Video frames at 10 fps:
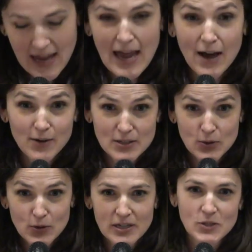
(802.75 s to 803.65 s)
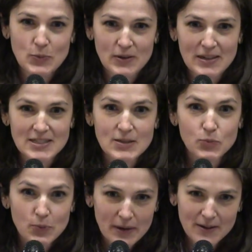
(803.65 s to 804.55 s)
How has your experience
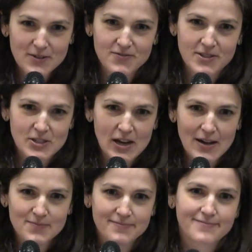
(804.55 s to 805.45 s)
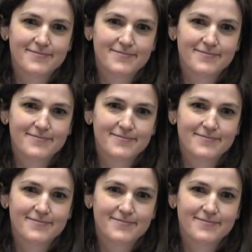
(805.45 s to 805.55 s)
prepared you for the job?